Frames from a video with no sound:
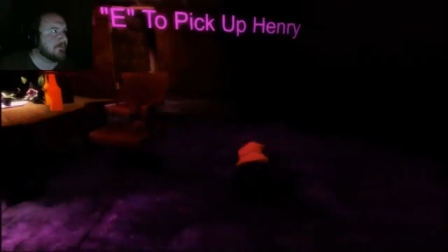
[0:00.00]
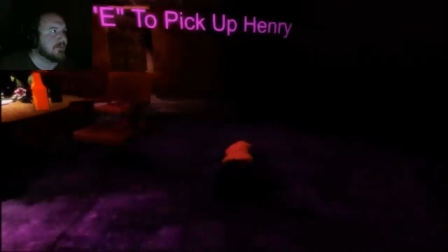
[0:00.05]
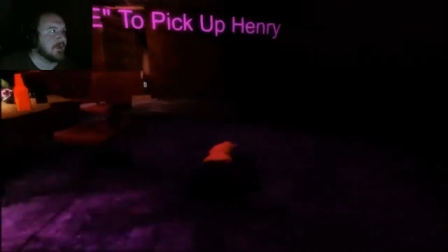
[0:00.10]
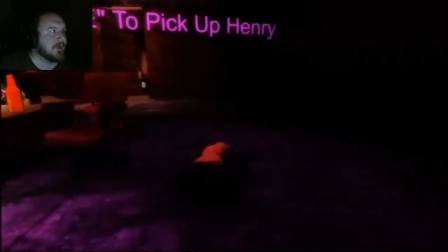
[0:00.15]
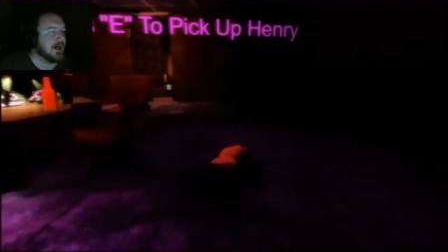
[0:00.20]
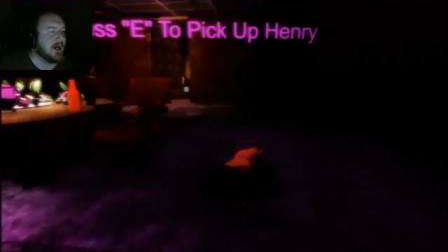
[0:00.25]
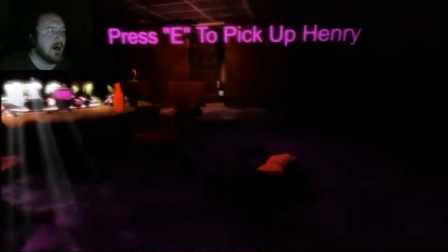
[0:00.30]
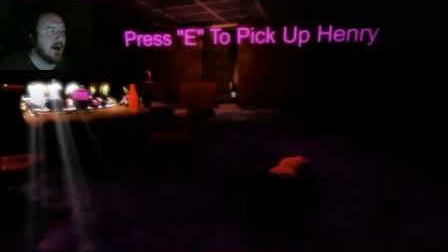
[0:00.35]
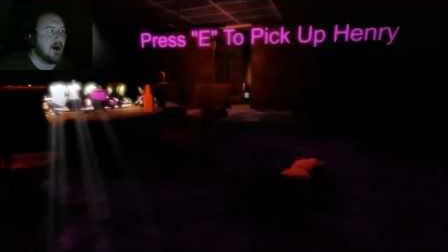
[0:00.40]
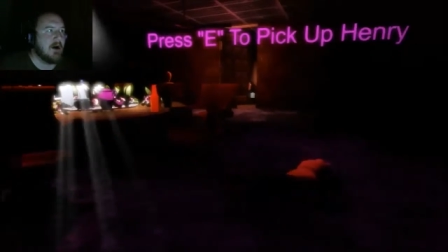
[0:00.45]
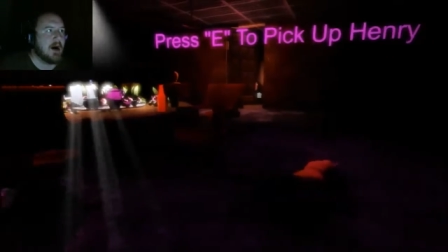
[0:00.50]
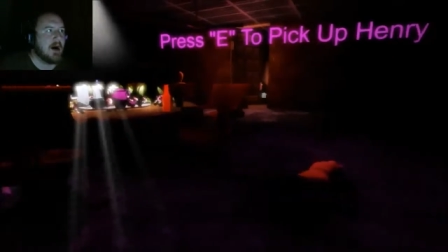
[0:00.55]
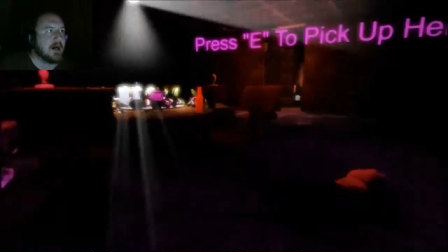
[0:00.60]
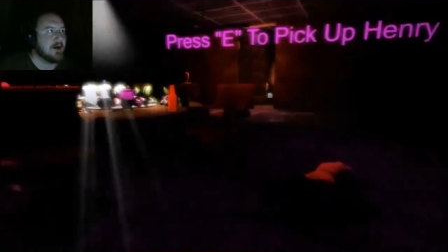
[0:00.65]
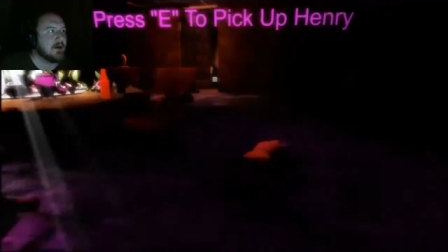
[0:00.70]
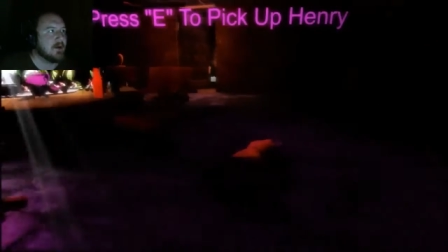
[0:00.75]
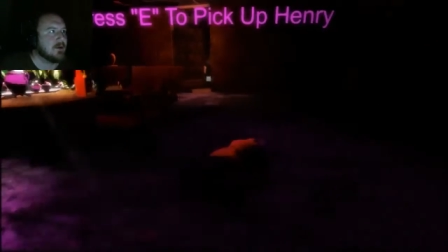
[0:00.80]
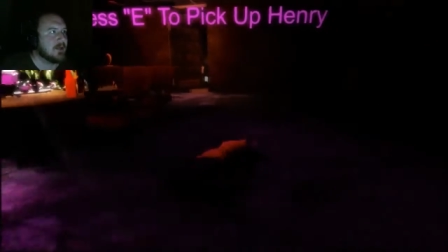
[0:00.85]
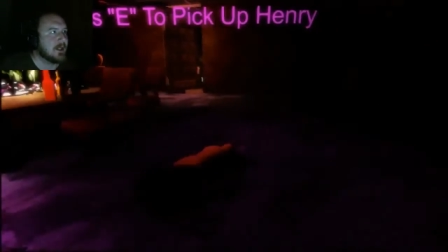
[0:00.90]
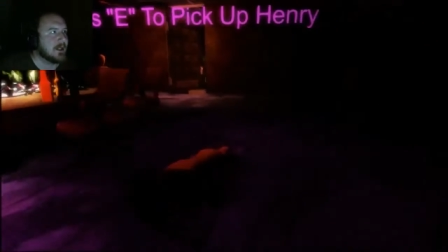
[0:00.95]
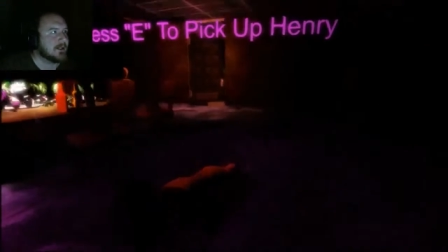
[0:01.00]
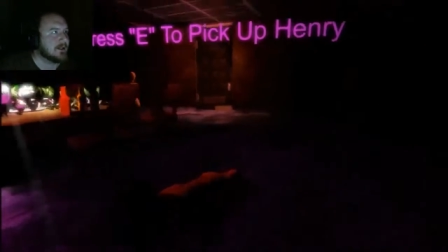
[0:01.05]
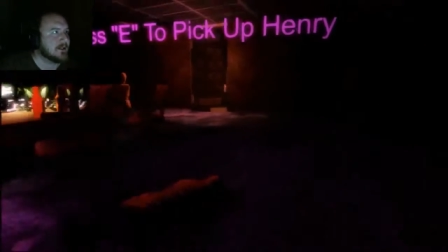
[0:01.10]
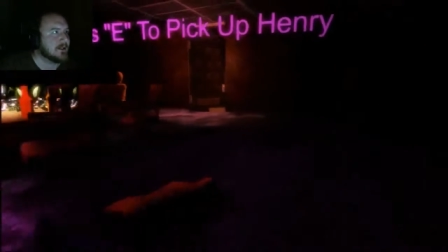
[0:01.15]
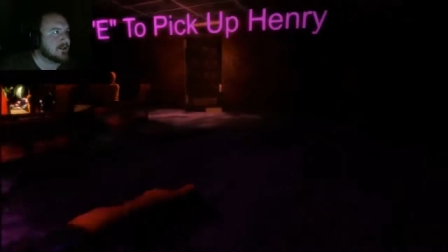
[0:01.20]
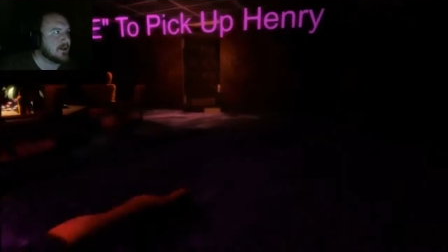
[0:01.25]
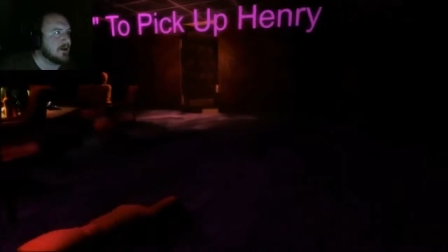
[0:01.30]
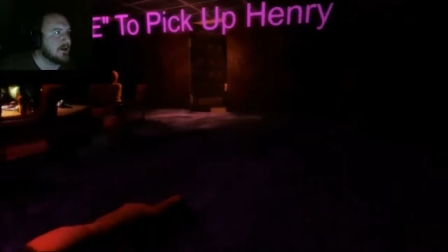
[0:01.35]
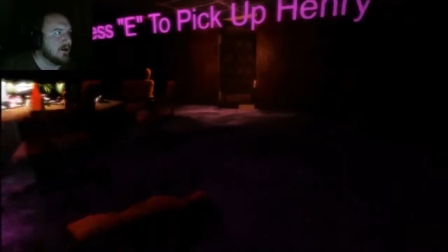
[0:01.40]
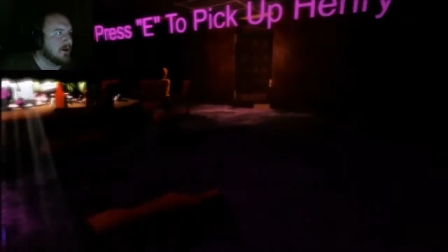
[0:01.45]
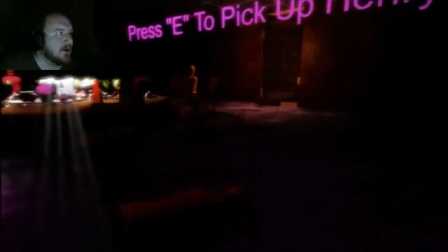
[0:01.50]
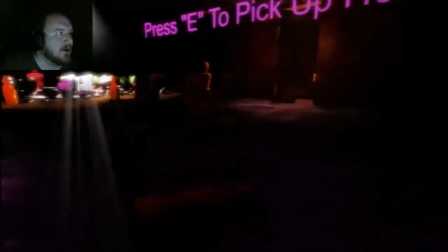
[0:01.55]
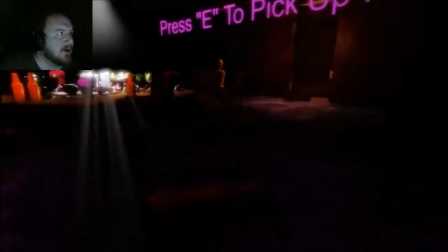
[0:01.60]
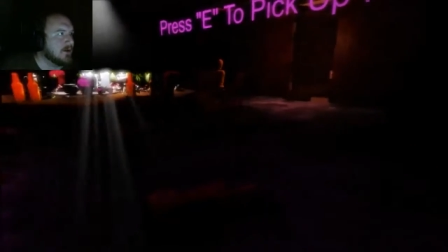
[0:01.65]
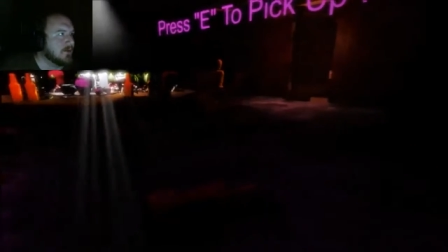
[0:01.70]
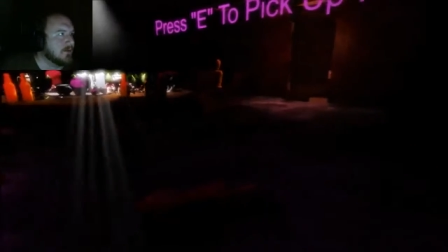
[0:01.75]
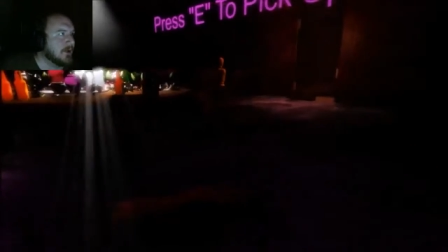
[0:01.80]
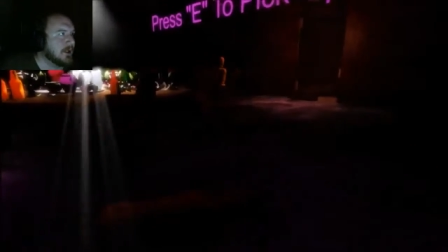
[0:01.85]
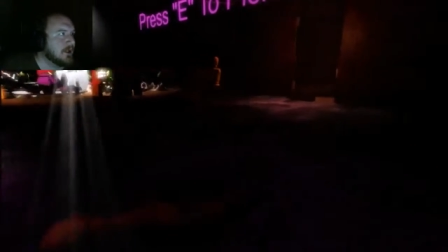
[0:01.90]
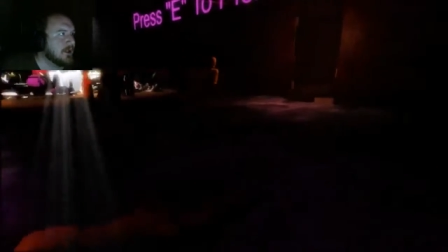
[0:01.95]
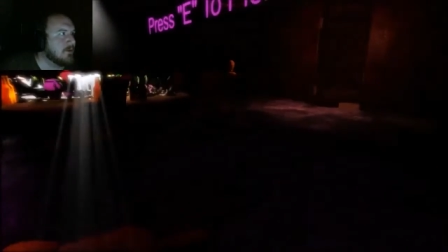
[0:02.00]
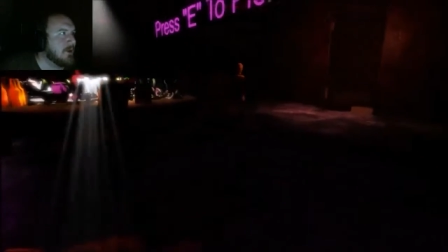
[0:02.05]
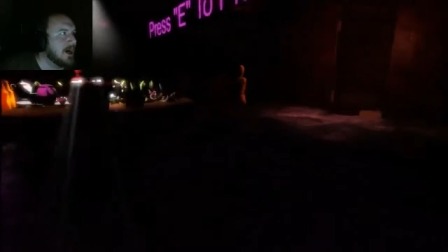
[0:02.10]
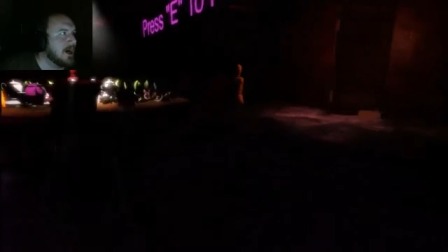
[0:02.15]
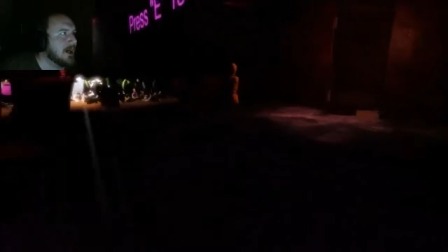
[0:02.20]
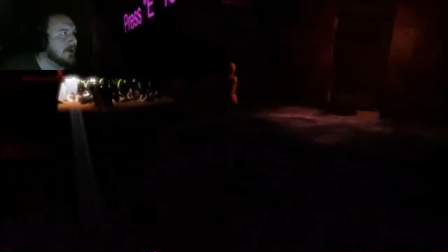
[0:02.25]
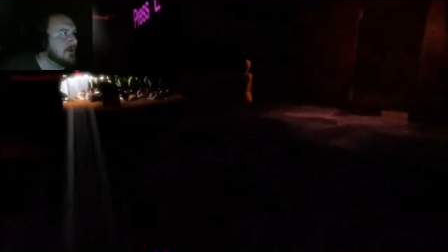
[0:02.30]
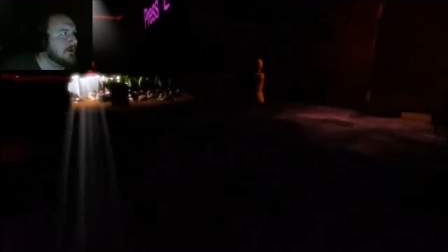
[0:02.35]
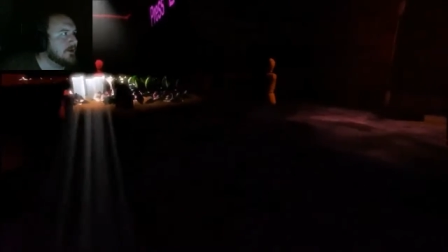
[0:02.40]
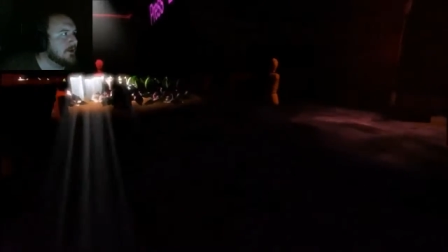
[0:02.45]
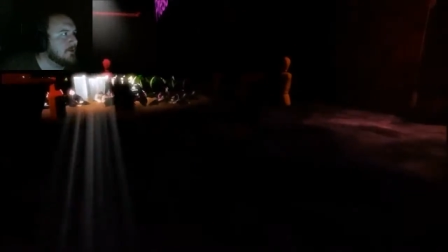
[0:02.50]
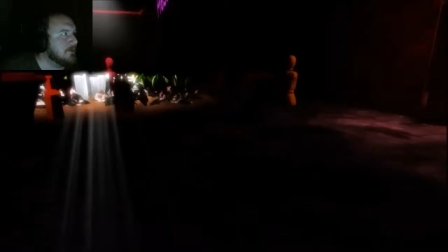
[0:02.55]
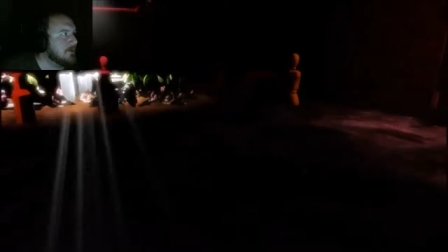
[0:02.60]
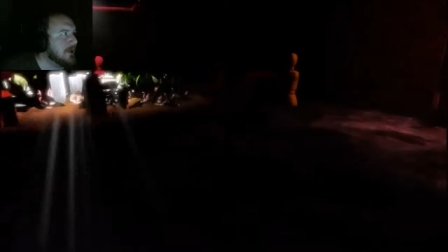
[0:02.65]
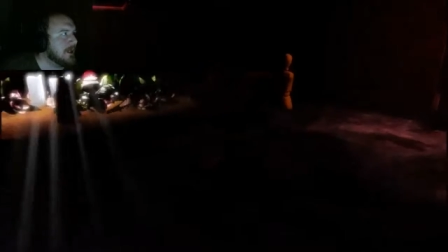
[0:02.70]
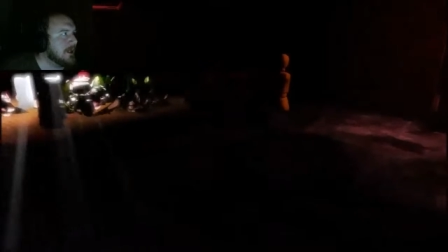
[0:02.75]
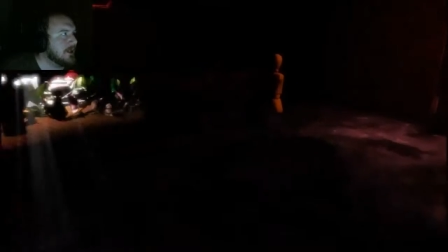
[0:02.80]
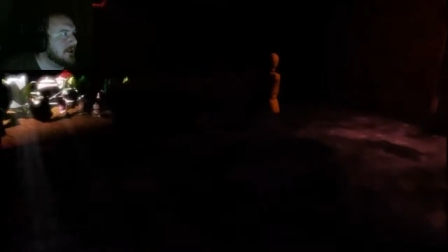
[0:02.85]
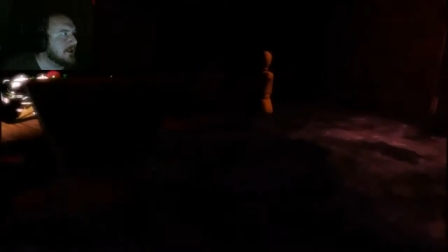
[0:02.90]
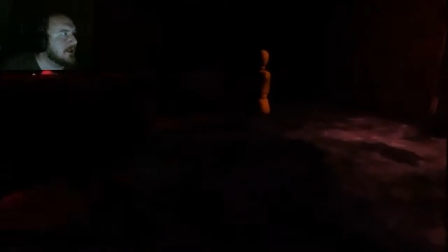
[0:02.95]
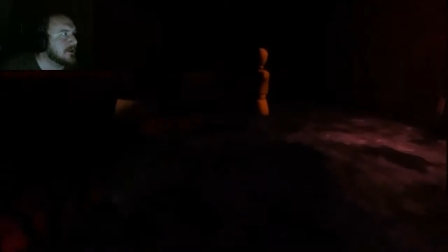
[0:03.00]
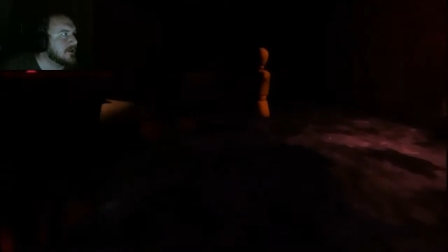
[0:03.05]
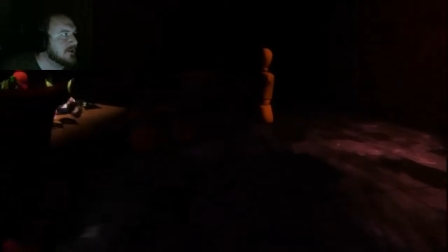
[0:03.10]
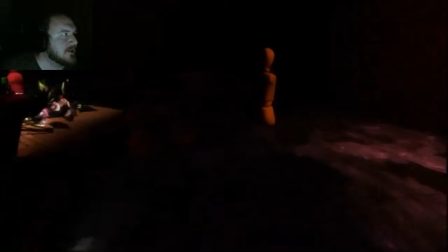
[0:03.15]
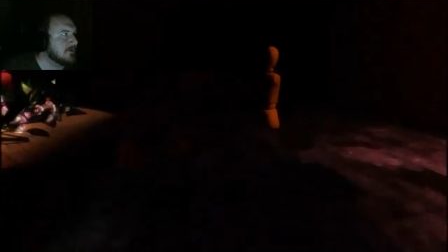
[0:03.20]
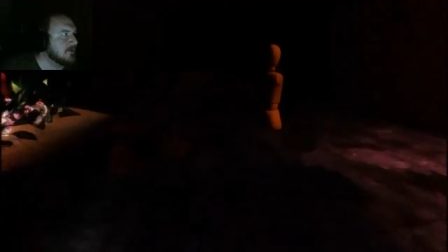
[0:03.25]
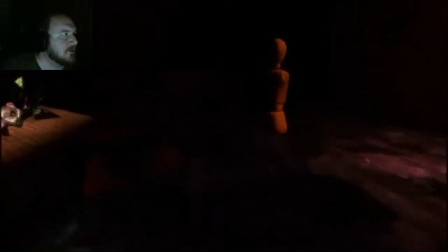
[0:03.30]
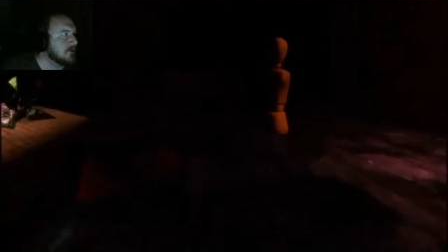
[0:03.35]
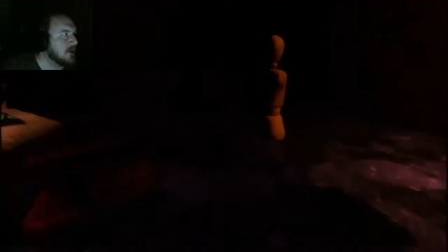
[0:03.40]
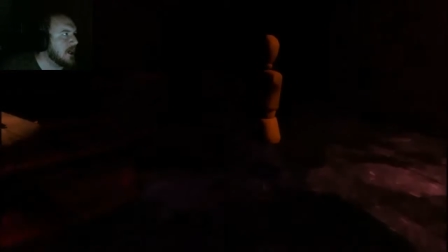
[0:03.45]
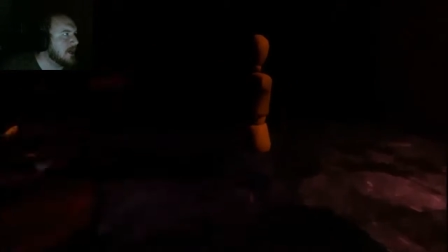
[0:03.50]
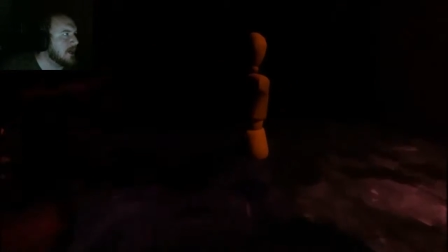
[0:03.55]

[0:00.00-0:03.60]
Oh, I don't like this at all already. Why are there mannequins everywhere?